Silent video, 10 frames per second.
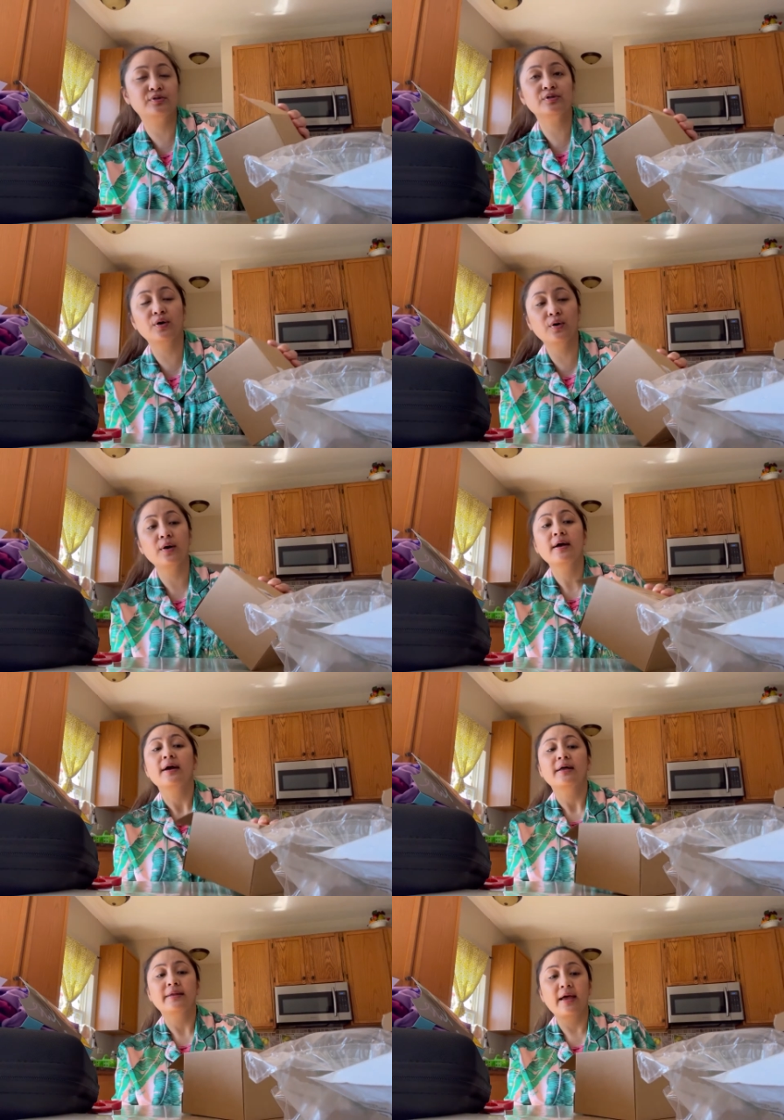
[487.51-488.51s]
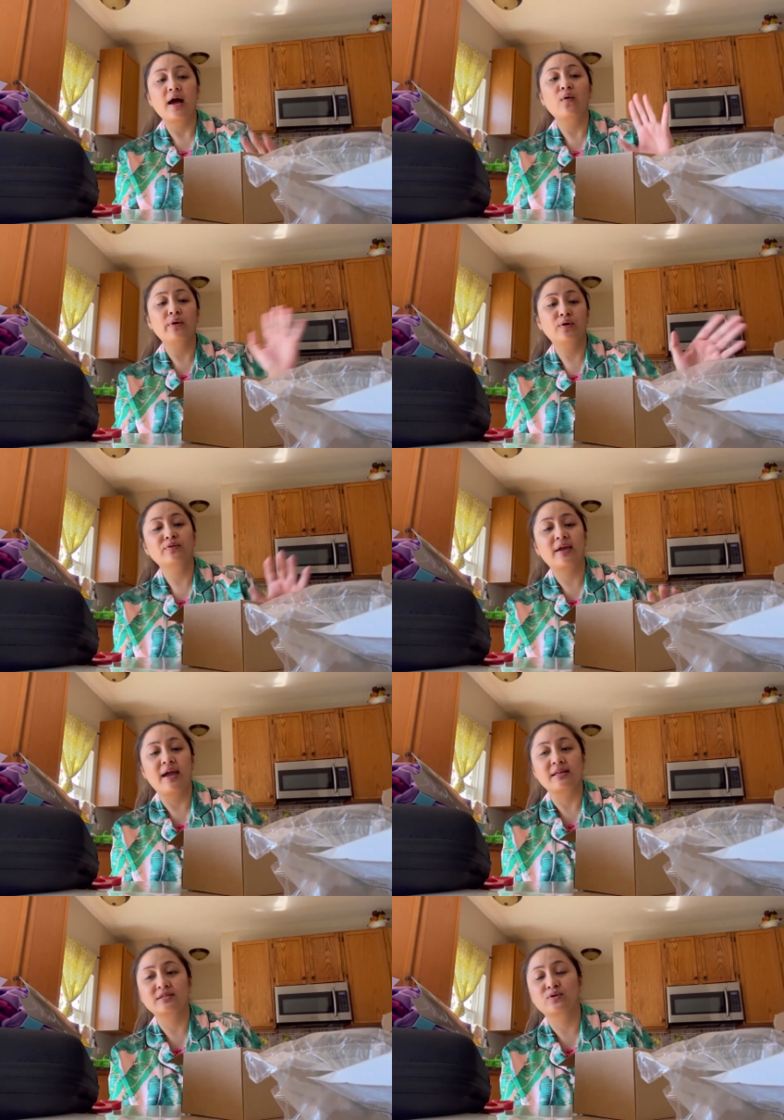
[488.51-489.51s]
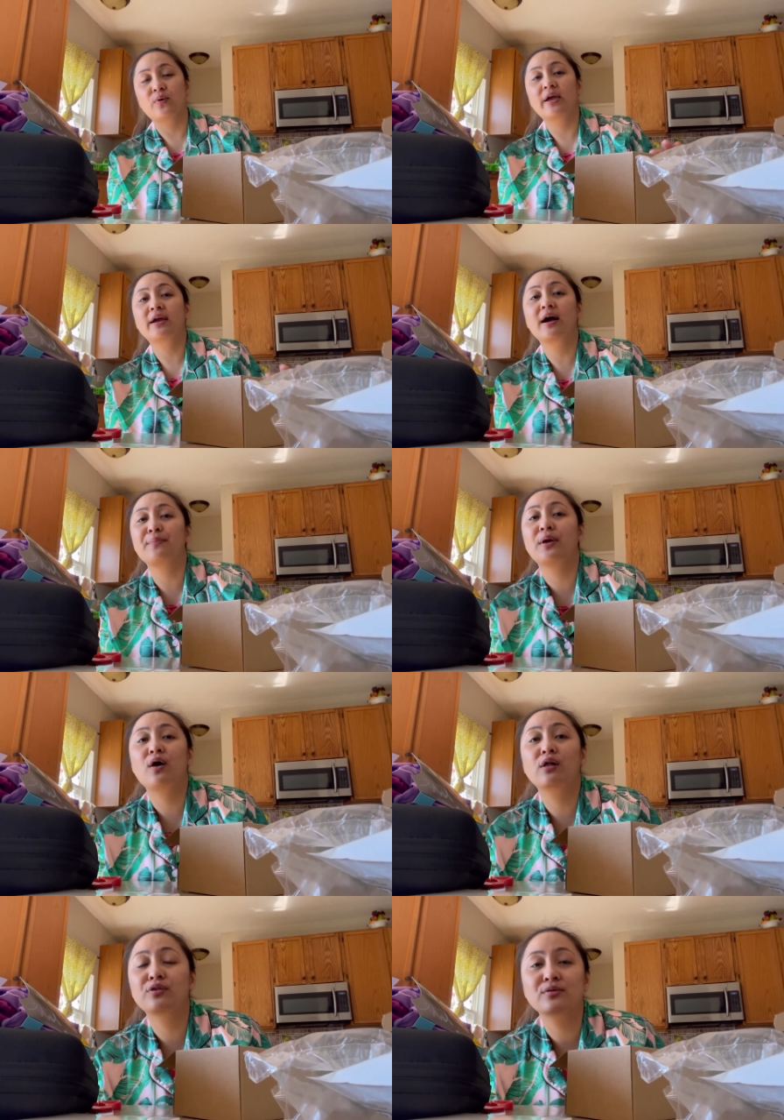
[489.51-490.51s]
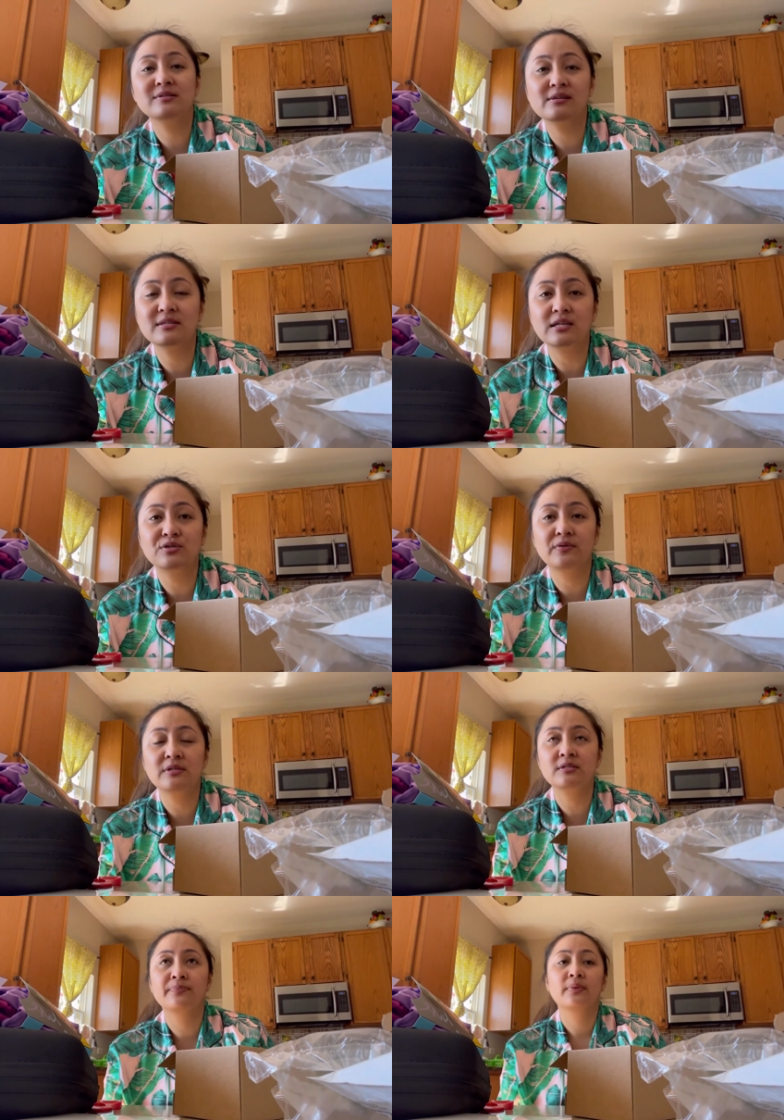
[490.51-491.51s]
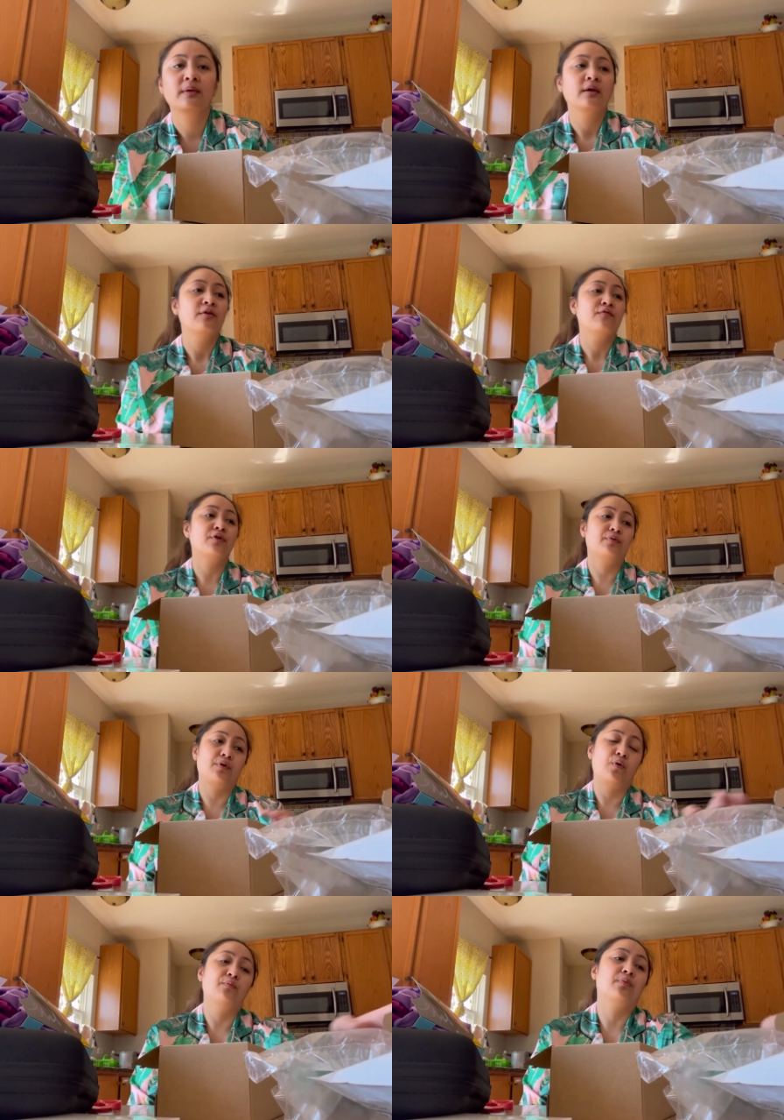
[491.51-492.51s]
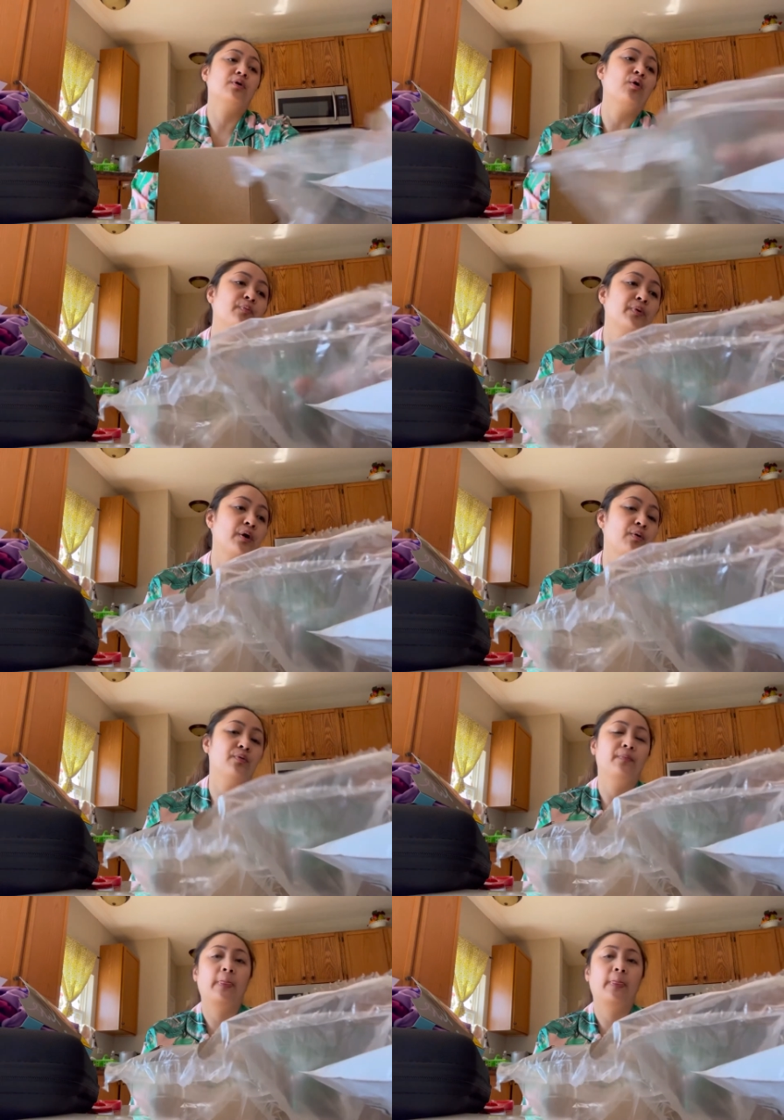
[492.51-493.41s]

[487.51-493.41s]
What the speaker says: So now we know the answer why he got me all those accessories for GoPro.